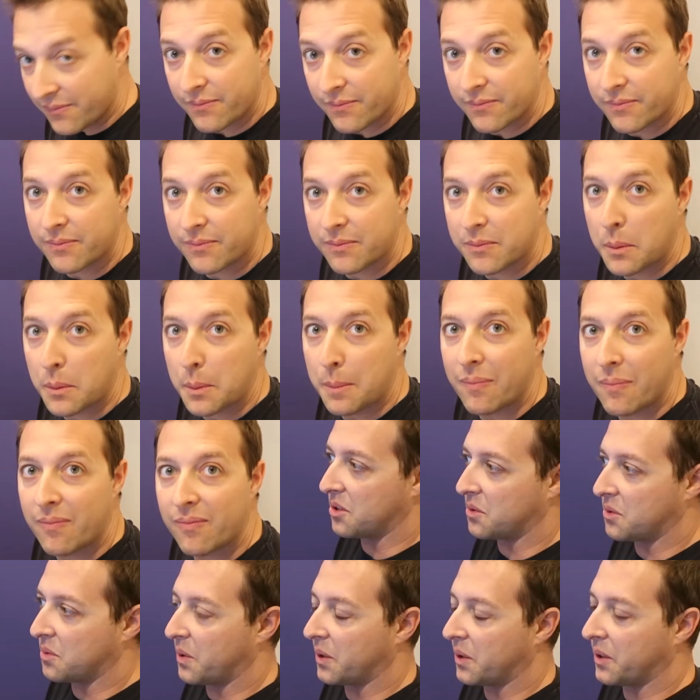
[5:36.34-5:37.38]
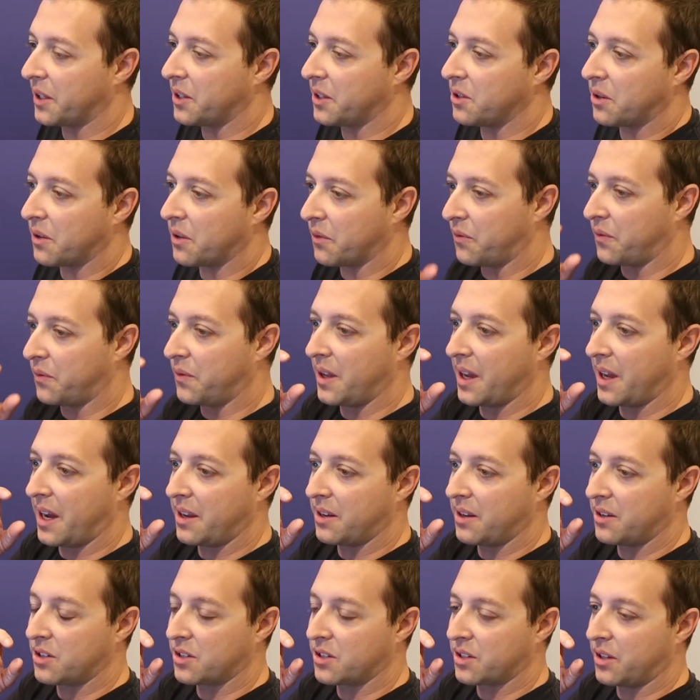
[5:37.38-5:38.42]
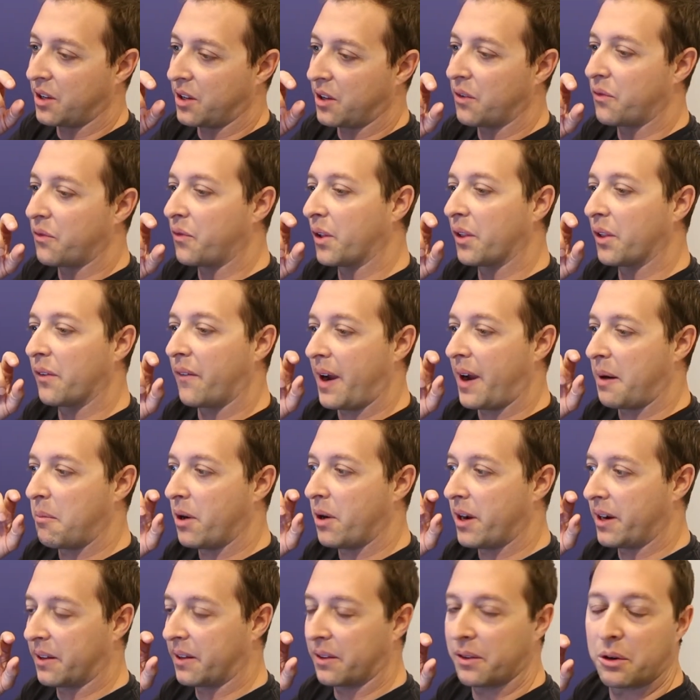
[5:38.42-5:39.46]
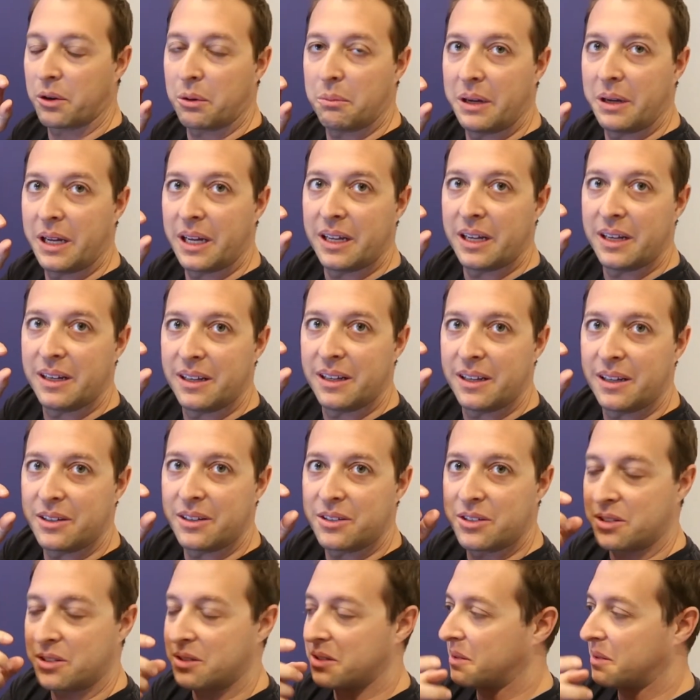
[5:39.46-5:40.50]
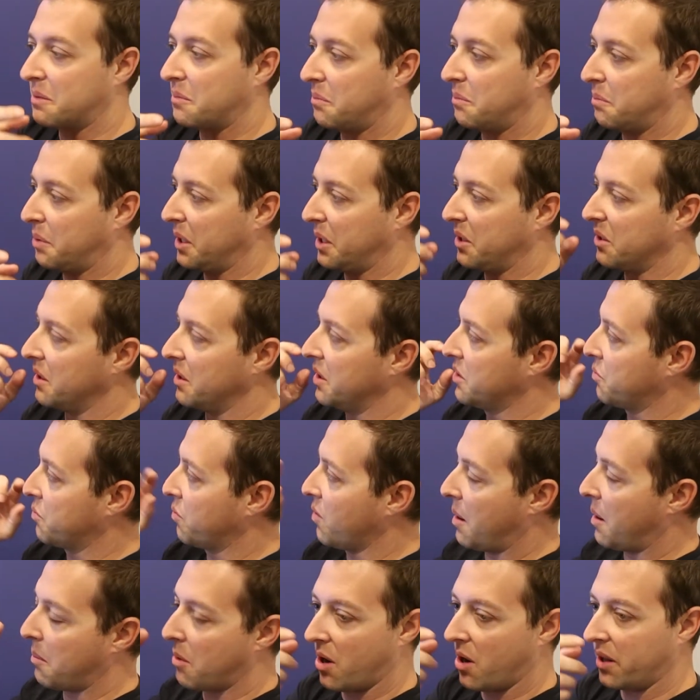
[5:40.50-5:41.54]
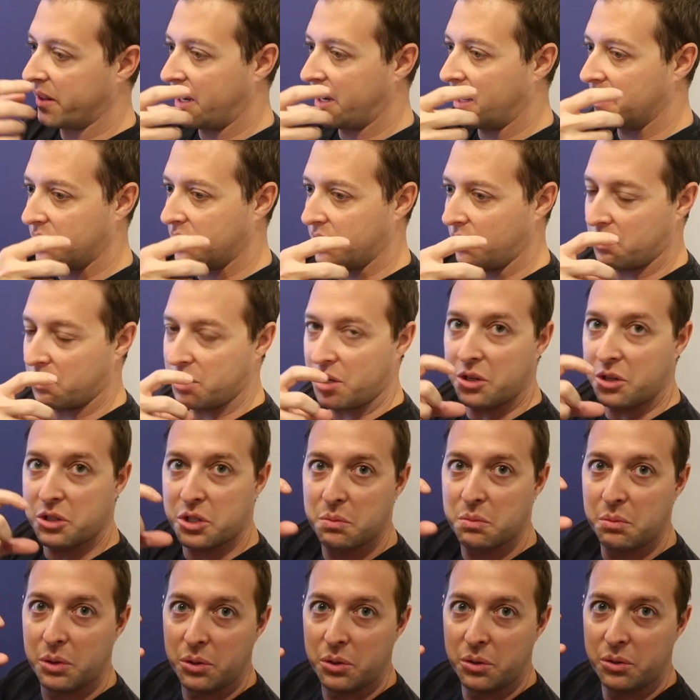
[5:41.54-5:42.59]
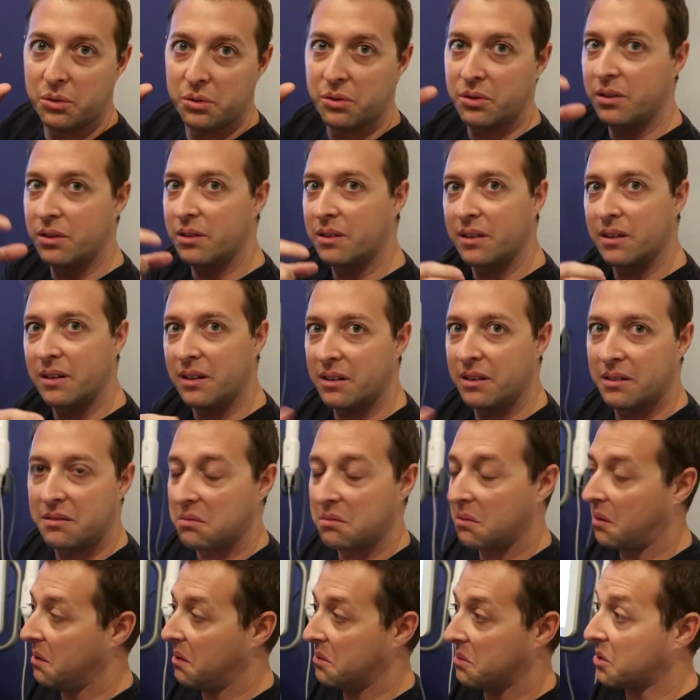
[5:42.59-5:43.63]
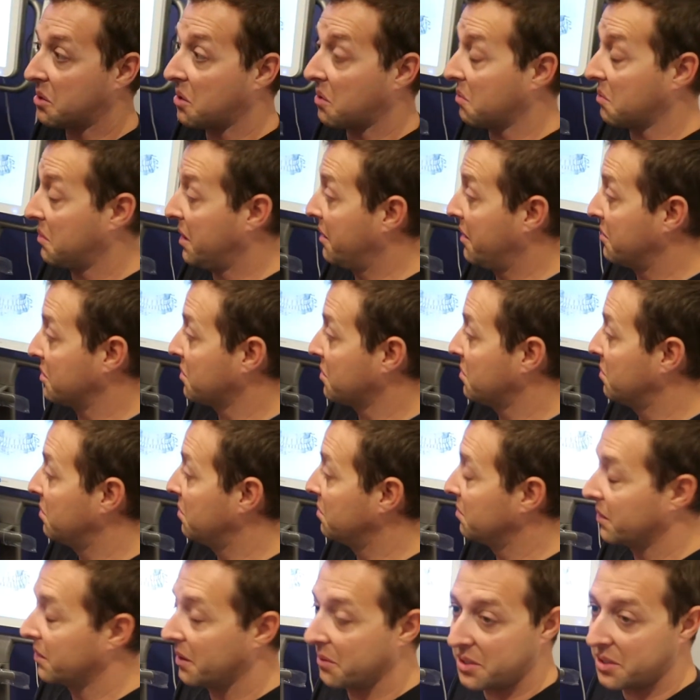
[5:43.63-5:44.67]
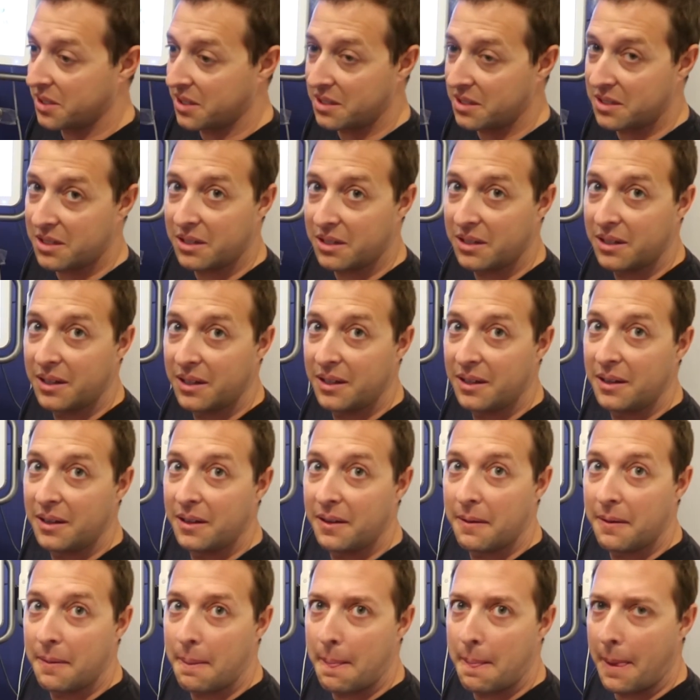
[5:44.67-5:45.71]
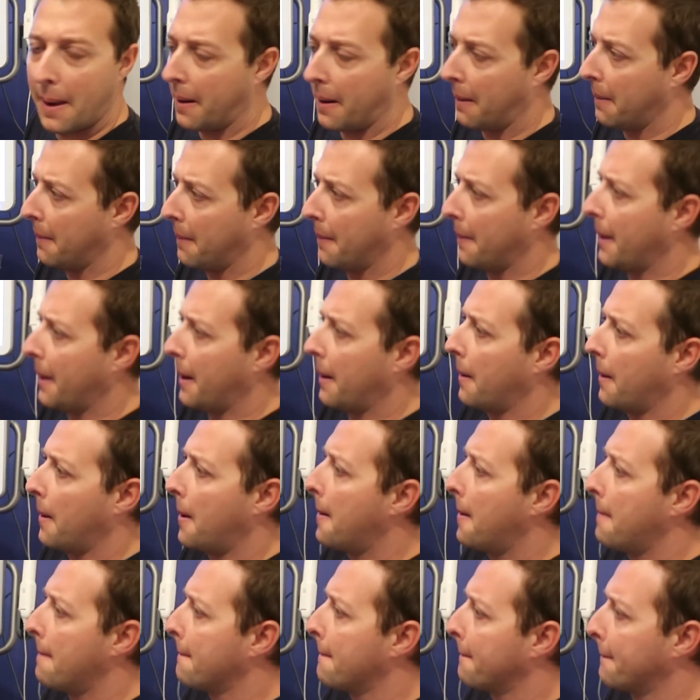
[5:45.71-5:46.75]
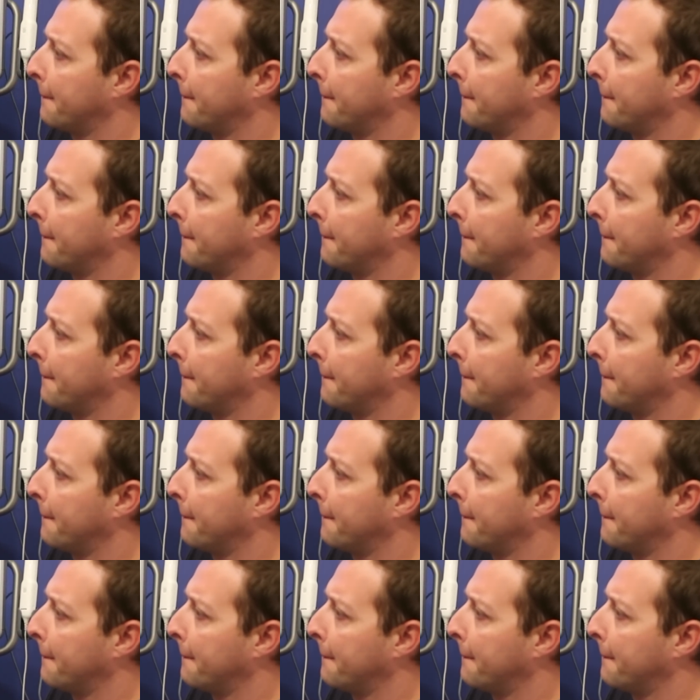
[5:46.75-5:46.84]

mouth? Like you could, yeah, you, just, you feel it vibrating a little bit, and it just, but it's rubber on the end, so it's all smooth. It's, it's, that was cool. It didn't it hurt your face or anything because no, it was dry? Not